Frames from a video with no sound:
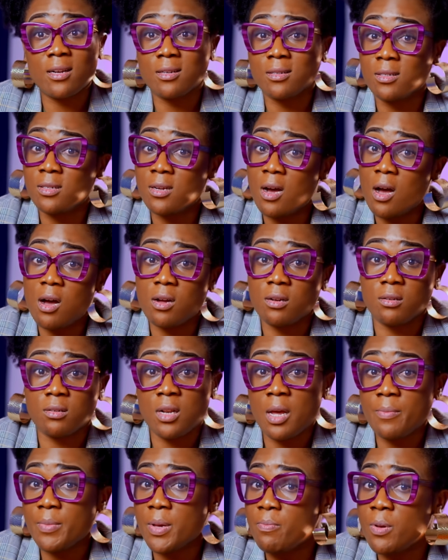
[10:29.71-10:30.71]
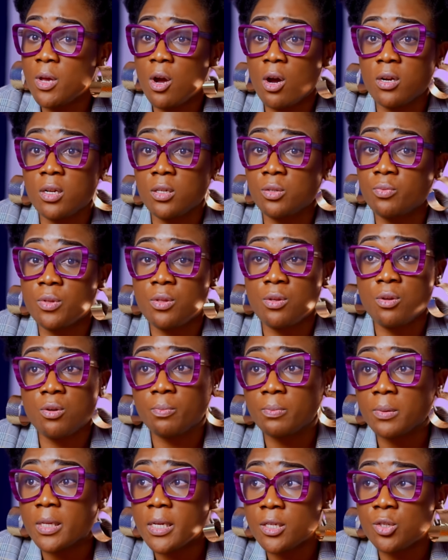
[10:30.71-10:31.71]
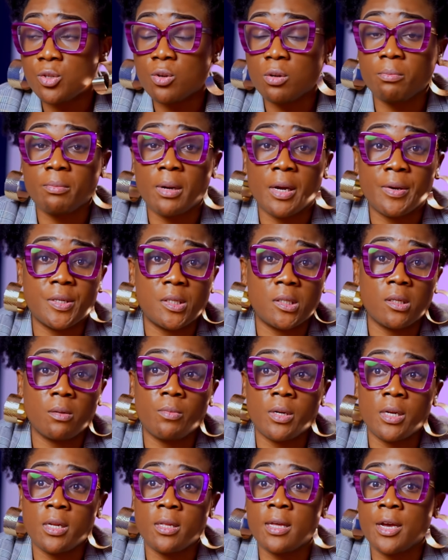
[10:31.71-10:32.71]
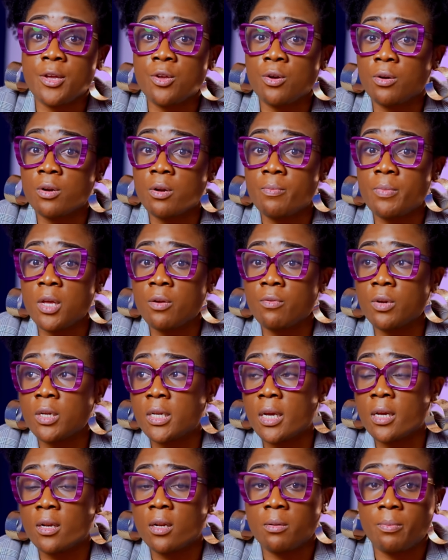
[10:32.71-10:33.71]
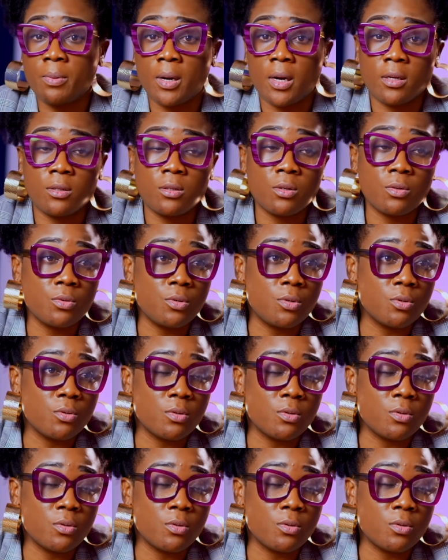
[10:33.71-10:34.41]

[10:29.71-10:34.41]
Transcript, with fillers: and done, let me be honest with you, please don't marry somebody that you're going to be irritated by. Don't do